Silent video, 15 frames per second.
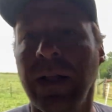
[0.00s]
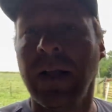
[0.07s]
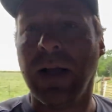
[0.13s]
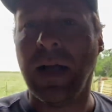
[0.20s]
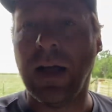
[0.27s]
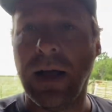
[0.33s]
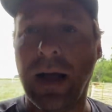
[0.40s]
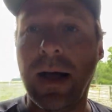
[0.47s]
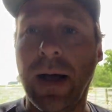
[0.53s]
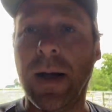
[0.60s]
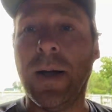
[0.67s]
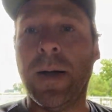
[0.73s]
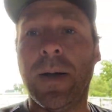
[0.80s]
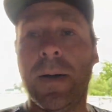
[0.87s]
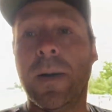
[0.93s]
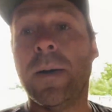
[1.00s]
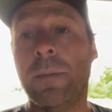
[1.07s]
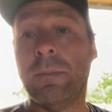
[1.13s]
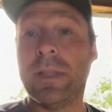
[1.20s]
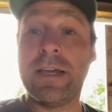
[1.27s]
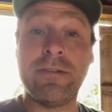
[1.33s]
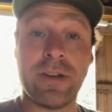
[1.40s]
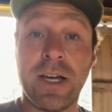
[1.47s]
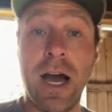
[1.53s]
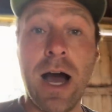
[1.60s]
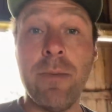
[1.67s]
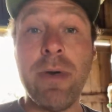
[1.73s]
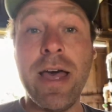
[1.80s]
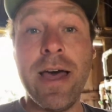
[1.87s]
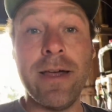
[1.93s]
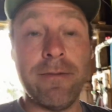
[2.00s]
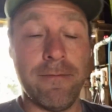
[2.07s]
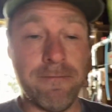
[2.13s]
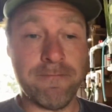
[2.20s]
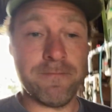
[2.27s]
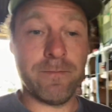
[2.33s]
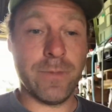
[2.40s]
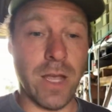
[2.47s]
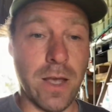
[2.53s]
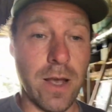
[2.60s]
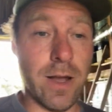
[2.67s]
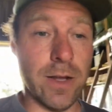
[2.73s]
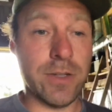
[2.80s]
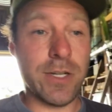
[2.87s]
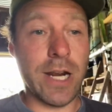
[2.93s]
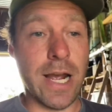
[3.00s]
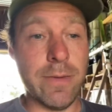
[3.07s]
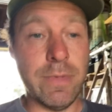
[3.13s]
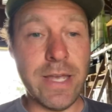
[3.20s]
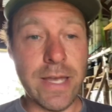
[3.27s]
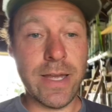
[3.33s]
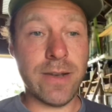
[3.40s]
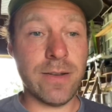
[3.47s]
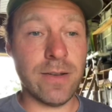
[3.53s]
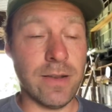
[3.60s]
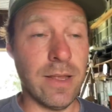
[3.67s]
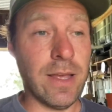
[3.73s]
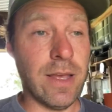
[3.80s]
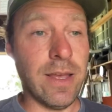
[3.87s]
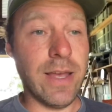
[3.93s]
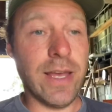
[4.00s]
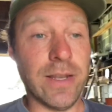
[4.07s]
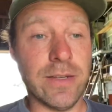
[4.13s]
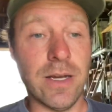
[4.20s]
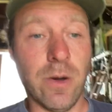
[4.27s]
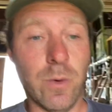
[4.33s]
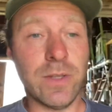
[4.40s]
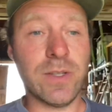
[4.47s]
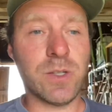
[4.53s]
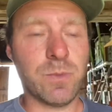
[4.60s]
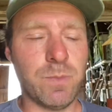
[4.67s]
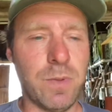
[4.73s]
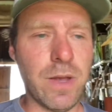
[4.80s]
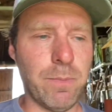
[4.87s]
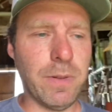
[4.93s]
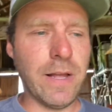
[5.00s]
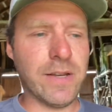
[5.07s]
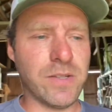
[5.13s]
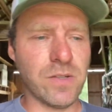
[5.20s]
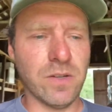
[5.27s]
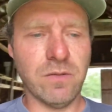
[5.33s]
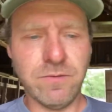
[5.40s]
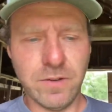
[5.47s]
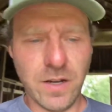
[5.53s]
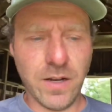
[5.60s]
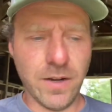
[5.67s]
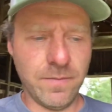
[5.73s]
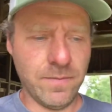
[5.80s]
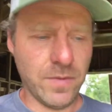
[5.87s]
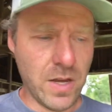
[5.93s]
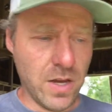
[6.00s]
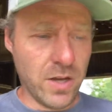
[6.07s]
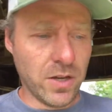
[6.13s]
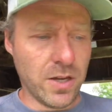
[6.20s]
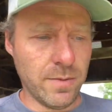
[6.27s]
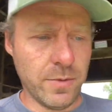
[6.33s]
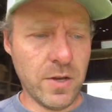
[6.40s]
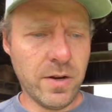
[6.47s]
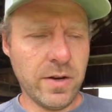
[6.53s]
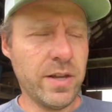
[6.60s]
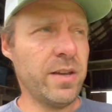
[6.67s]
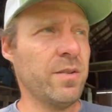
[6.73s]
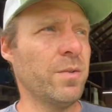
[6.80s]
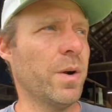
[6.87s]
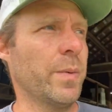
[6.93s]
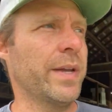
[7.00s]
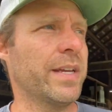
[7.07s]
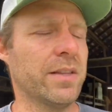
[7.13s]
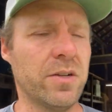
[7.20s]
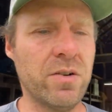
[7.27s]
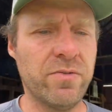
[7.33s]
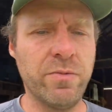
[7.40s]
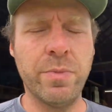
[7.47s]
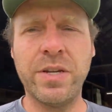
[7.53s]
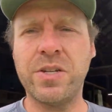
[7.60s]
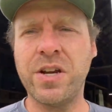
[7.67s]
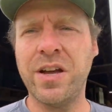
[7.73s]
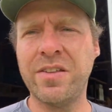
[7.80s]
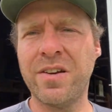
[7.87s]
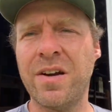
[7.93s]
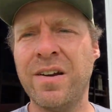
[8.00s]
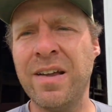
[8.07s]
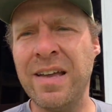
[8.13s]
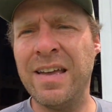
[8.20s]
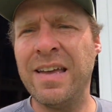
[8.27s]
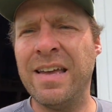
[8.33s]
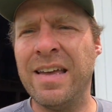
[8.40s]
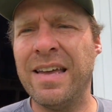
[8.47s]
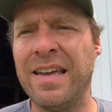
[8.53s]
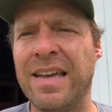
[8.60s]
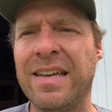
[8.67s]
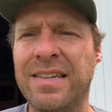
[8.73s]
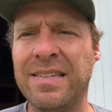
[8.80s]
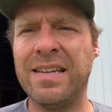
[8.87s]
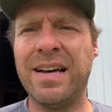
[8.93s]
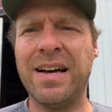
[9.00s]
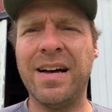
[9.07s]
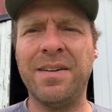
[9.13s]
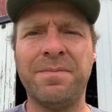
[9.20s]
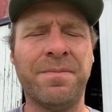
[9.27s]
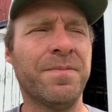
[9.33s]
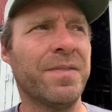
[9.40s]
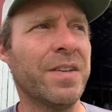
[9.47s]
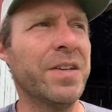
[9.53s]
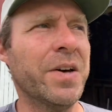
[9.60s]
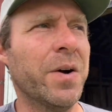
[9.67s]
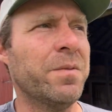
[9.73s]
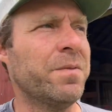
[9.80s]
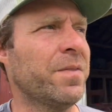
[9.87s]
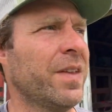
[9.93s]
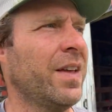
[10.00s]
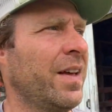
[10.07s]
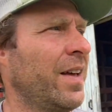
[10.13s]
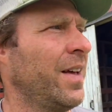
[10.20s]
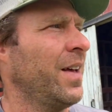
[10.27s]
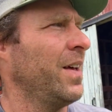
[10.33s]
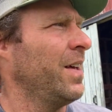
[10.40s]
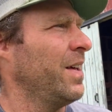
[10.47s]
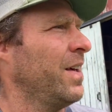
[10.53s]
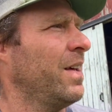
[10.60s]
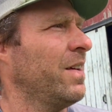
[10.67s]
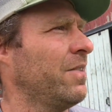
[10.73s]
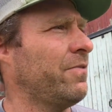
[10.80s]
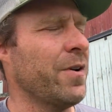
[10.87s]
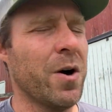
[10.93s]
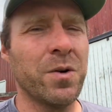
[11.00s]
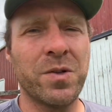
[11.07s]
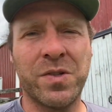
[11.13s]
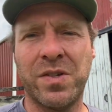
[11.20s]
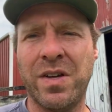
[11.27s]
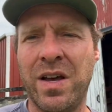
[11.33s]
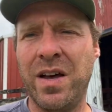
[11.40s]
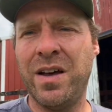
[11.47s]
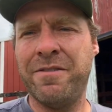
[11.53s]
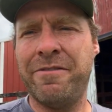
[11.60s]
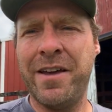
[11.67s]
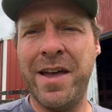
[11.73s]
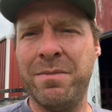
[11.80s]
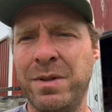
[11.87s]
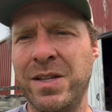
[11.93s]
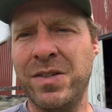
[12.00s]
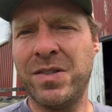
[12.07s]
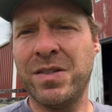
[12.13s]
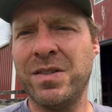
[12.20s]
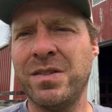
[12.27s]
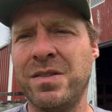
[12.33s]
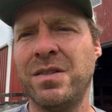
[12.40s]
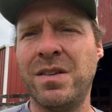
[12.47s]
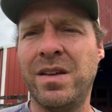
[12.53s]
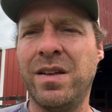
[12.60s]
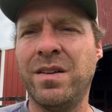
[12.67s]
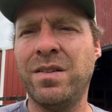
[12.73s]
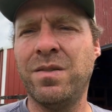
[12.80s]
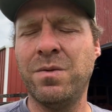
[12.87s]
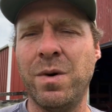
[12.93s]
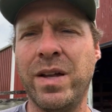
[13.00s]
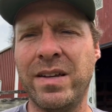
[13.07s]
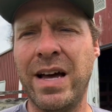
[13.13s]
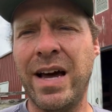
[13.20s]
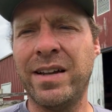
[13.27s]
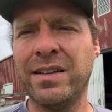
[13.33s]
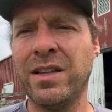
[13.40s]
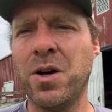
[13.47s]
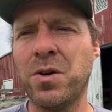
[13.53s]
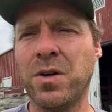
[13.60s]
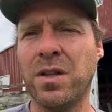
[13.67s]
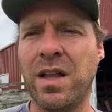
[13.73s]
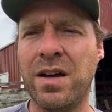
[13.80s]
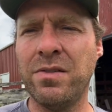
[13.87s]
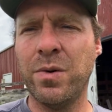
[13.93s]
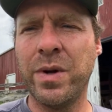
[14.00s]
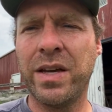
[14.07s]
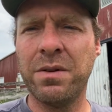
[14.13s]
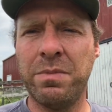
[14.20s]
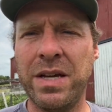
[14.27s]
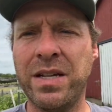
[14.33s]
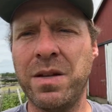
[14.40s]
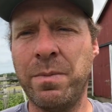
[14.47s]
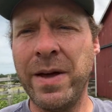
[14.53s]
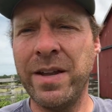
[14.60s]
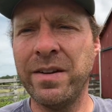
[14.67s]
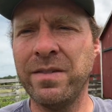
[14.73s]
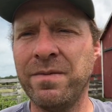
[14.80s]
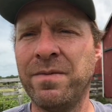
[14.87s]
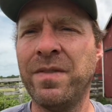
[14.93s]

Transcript: um, leave a comment, uh, chime in, and uh, I want this to be a place of uh, community where we can learn from each other, and uh, you know, folks, uh, families, and and whatnot. At a local level, we can be independent.